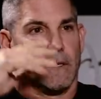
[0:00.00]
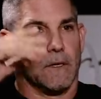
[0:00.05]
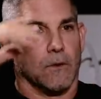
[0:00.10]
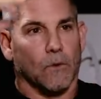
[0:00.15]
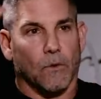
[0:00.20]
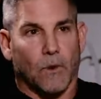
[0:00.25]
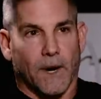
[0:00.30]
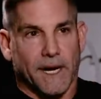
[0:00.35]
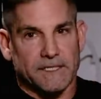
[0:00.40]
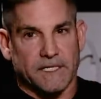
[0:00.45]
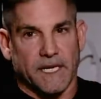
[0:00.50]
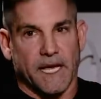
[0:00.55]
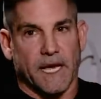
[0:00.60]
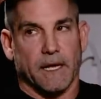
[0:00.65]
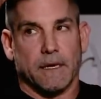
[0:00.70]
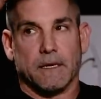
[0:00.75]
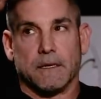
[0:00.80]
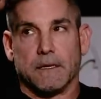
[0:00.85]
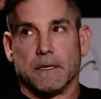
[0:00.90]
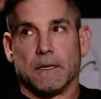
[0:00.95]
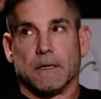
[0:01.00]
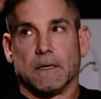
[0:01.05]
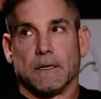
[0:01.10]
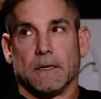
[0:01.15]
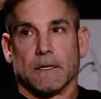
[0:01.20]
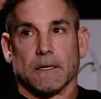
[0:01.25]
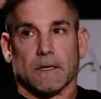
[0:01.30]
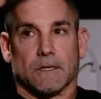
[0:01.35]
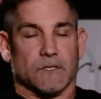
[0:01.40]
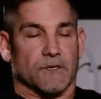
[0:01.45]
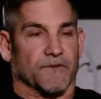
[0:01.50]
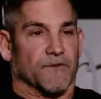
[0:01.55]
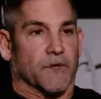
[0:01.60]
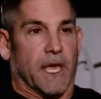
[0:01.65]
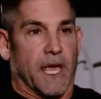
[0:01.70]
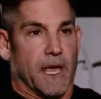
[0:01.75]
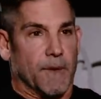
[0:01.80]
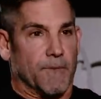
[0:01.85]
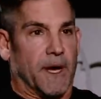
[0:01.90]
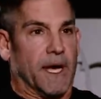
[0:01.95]
Why is that? Because if you
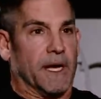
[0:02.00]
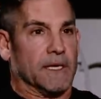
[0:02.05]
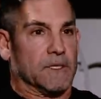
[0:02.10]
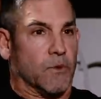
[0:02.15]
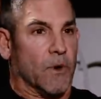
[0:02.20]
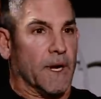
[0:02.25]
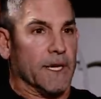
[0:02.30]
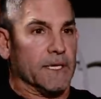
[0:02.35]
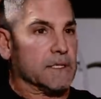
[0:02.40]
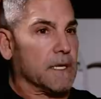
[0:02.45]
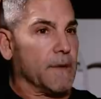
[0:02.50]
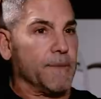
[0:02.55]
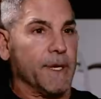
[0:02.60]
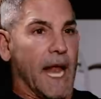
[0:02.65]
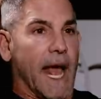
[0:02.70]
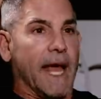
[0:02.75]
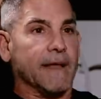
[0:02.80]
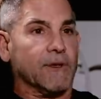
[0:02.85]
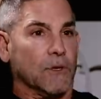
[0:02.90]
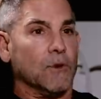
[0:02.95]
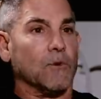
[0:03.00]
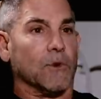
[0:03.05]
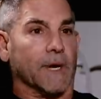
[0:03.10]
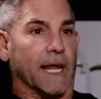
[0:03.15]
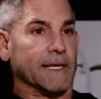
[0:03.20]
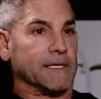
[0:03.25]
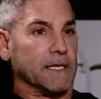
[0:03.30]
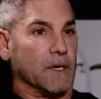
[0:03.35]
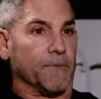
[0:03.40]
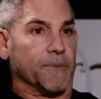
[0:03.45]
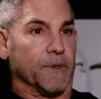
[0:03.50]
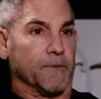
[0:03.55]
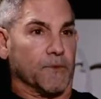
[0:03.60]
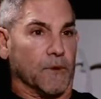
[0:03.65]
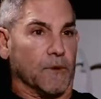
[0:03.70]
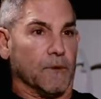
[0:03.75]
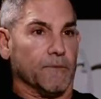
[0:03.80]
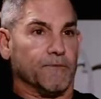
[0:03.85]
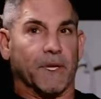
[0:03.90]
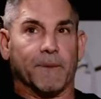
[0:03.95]
can't buy it twice, I mean, I do what I tell people.
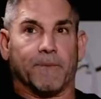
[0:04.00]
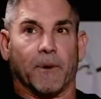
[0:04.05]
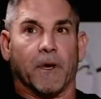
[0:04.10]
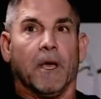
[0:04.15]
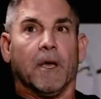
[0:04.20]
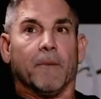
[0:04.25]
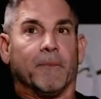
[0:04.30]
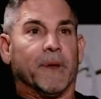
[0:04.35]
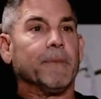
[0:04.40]
Yeah, for people, sure.